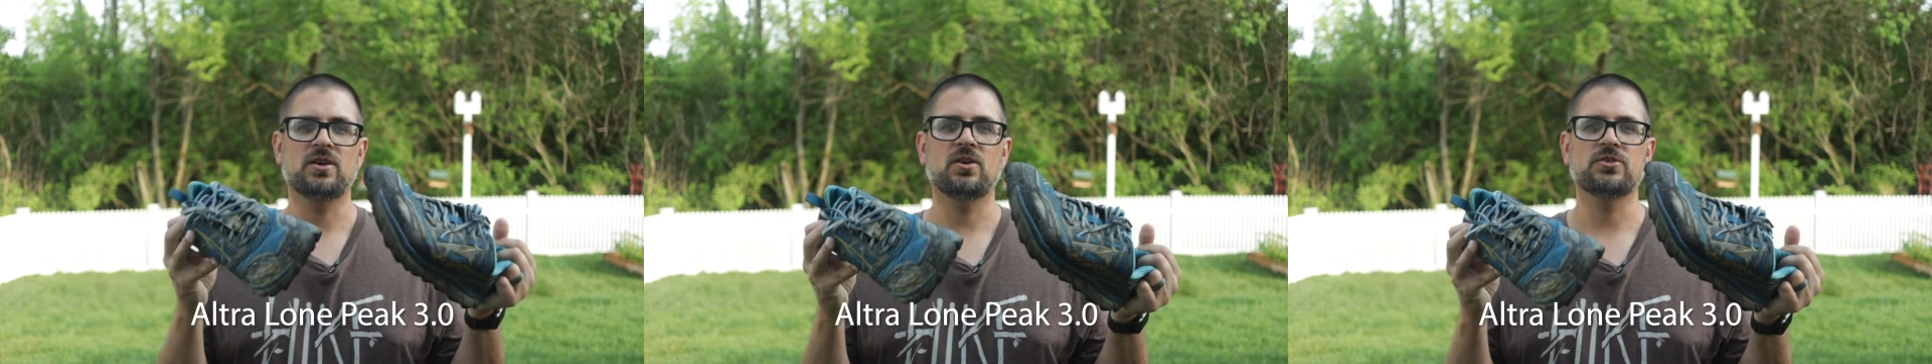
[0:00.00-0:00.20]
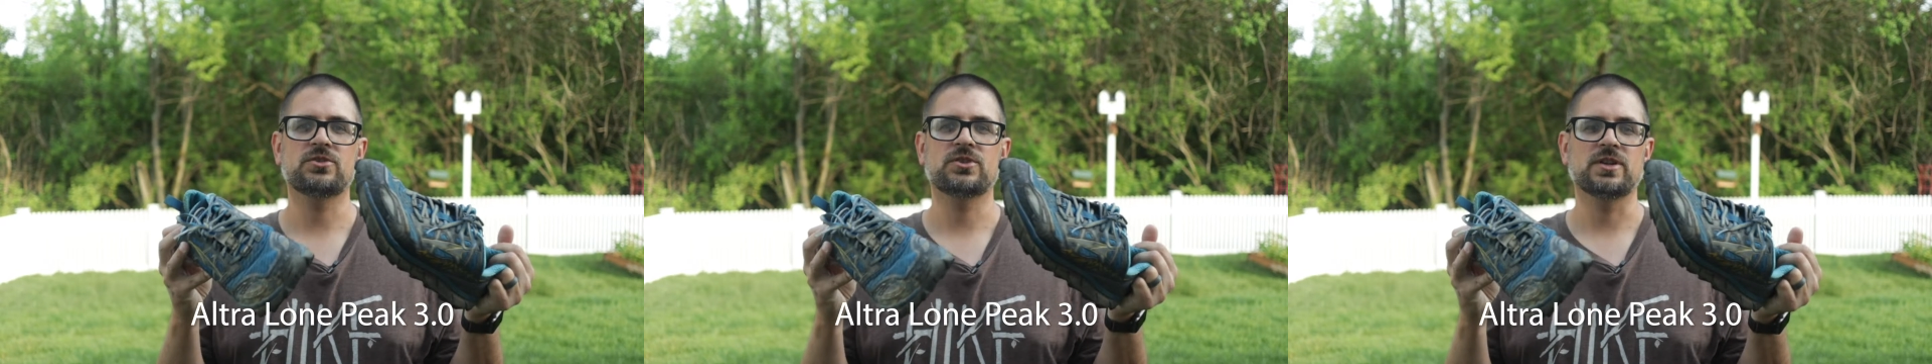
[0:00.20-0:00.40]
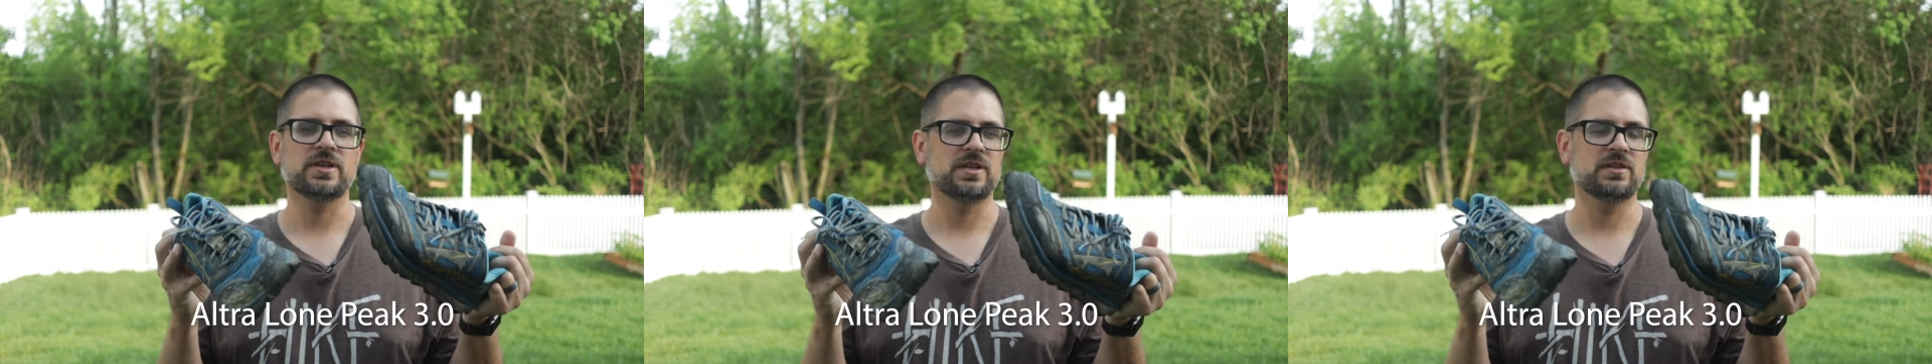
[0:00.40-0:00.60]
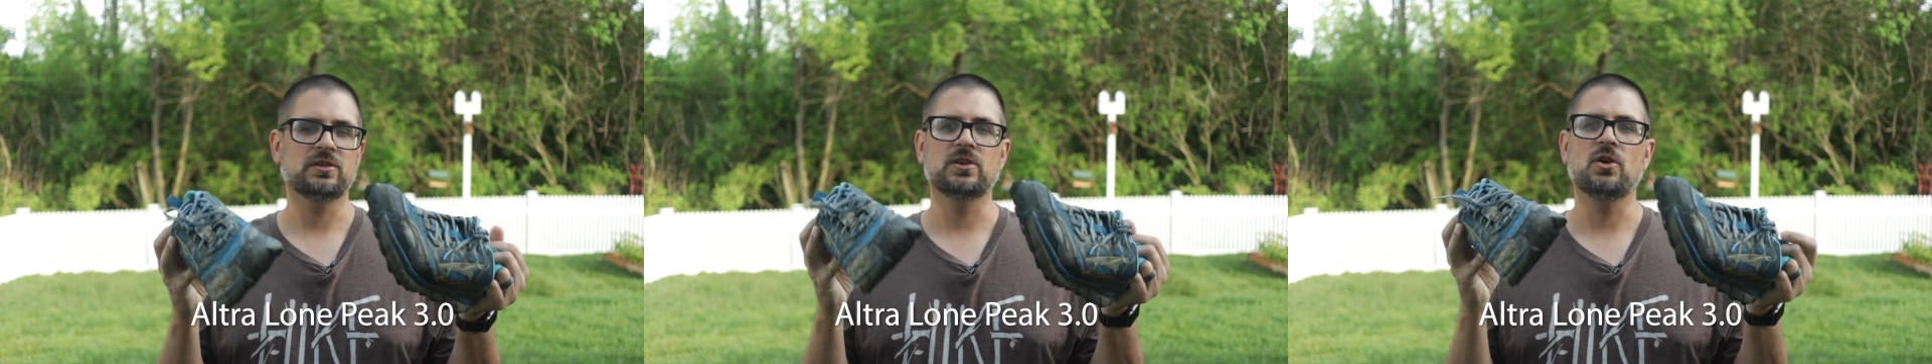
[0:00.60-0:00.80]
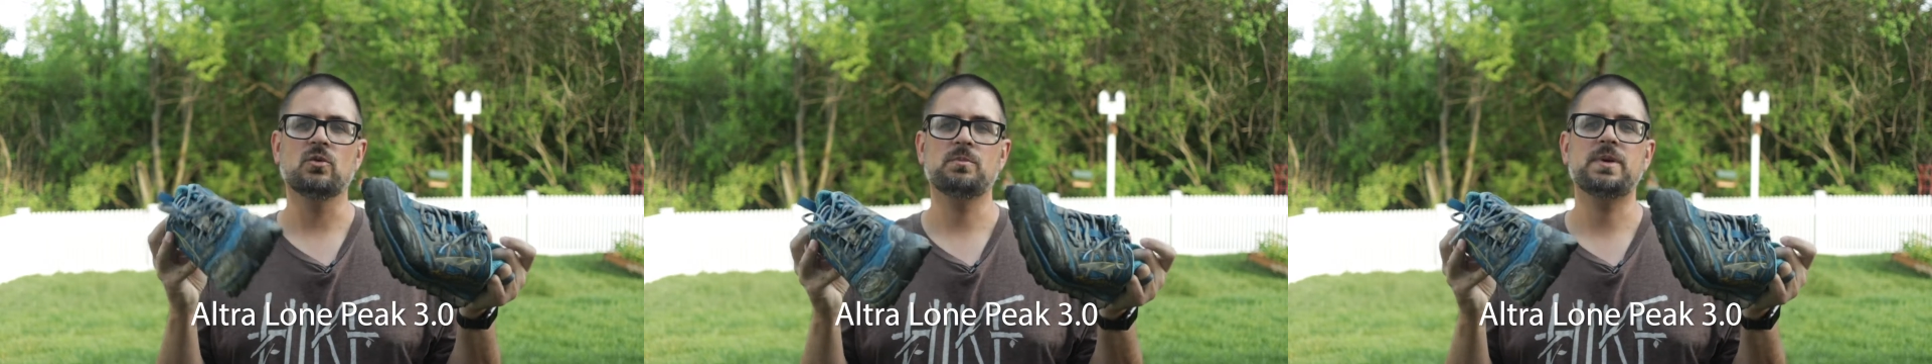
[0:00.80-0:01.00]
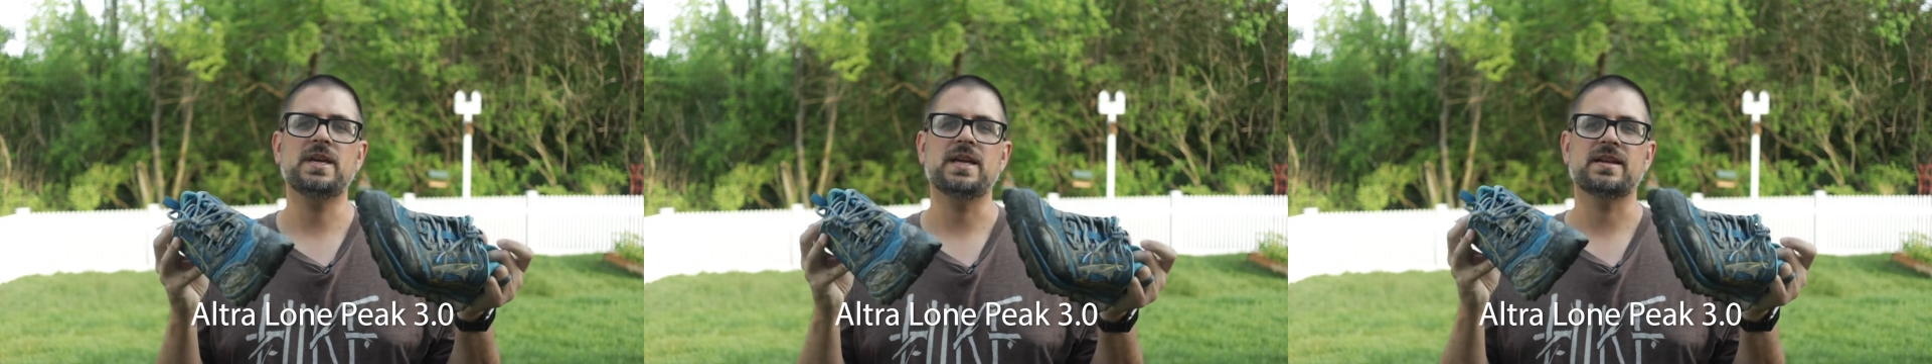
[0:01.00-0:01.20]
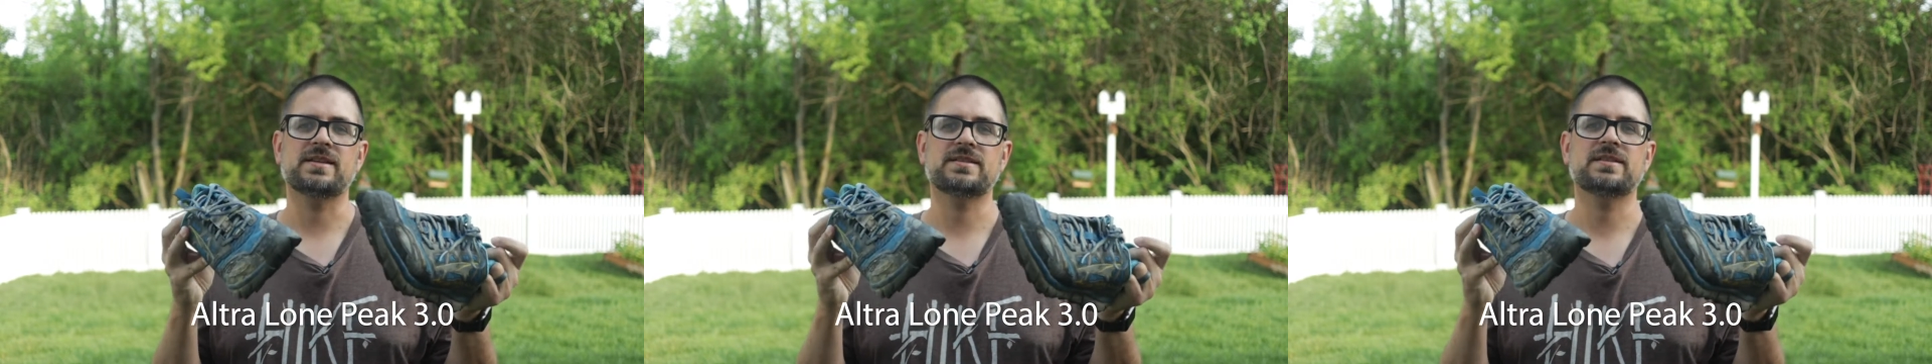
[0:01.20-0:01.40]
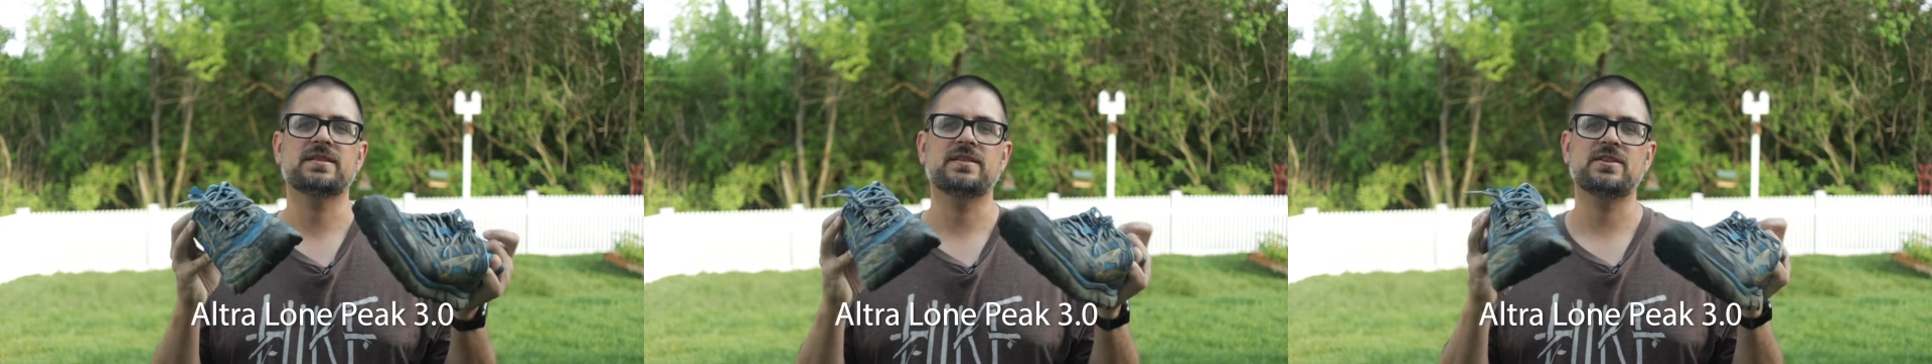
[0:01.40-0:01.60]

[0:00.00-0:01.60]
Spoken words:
Ultra Lone Peaks.